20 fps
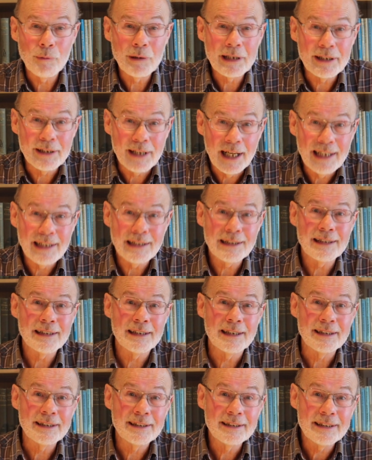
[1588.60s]
we can
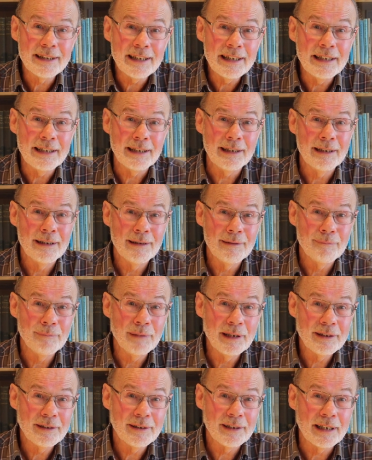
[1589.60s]
actually see
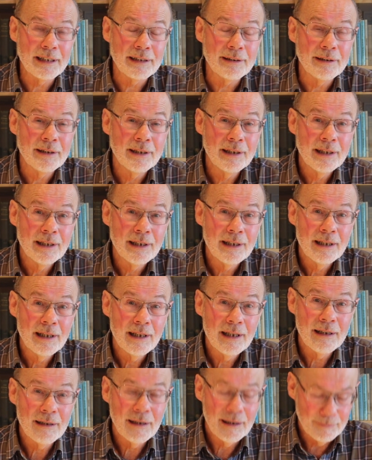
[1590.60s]
methane
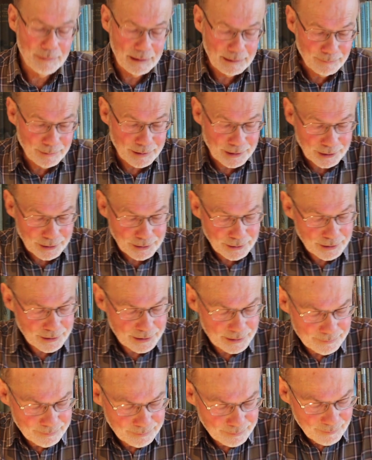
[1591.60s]
being
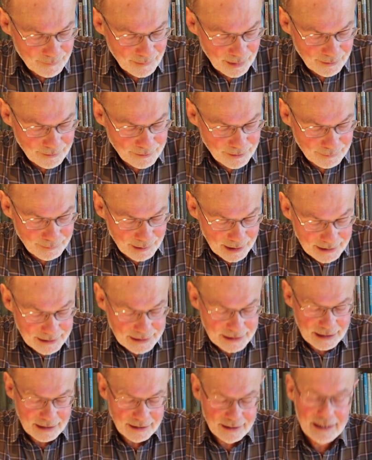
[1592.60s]
produced from
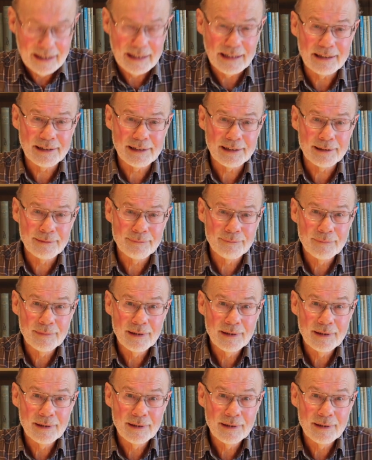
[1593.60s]
Arctic lakes.